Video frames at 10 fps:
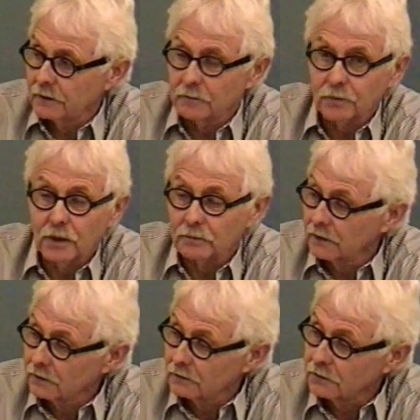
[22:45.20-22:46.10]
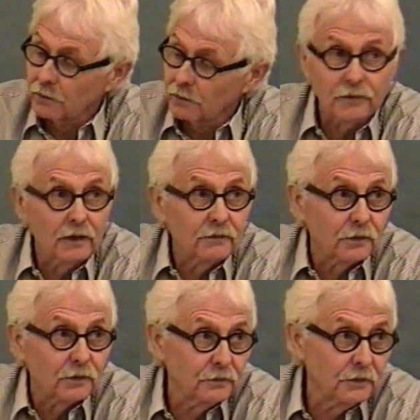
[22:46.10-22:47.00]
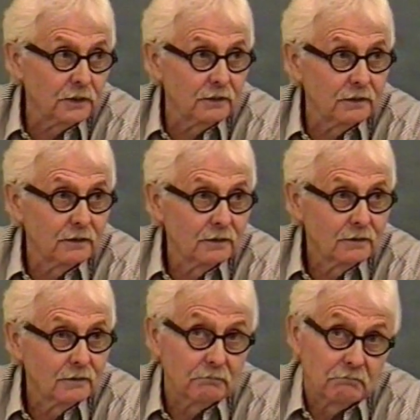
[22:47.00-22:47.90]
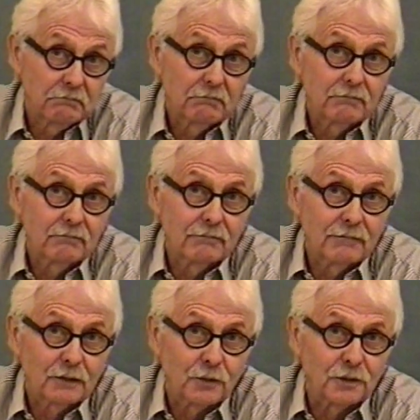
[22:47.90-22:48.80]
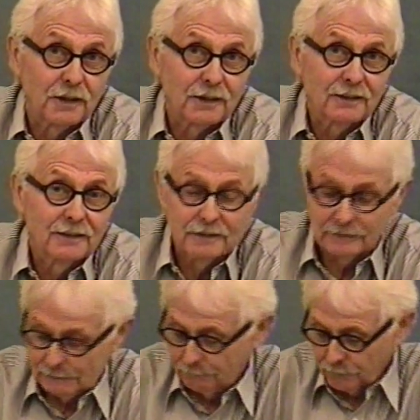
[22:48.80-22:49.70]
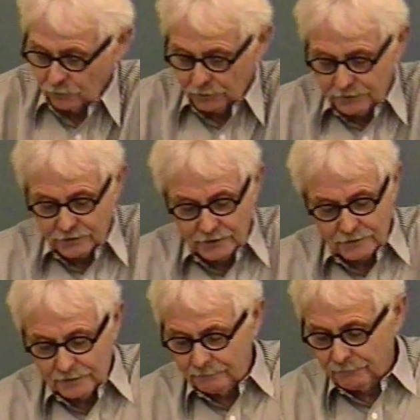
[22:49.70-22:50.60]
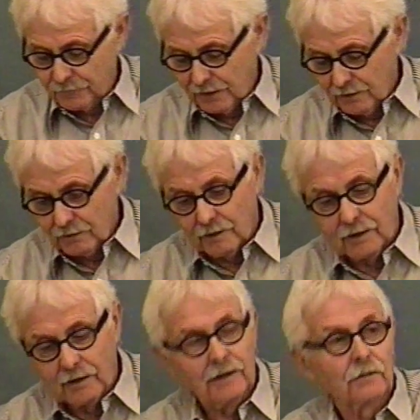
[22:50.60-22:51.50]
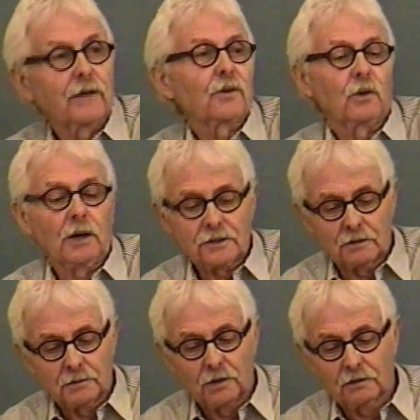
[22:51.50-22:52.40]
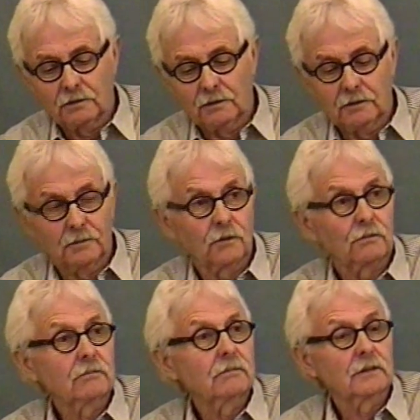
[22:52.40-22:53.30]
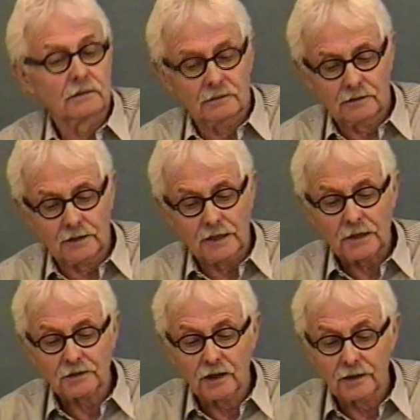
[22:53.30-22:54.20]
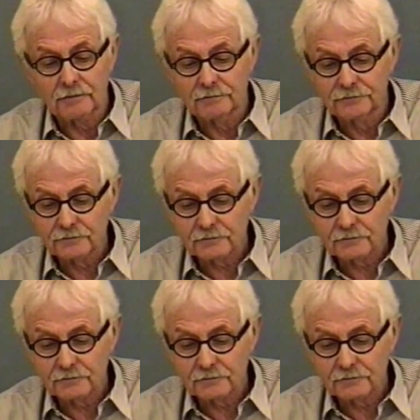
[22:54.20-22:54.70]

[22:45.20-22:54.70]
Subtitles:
beat them probably, 25, 30 feet, give or take. So he said, I never ever questioned about keeping time.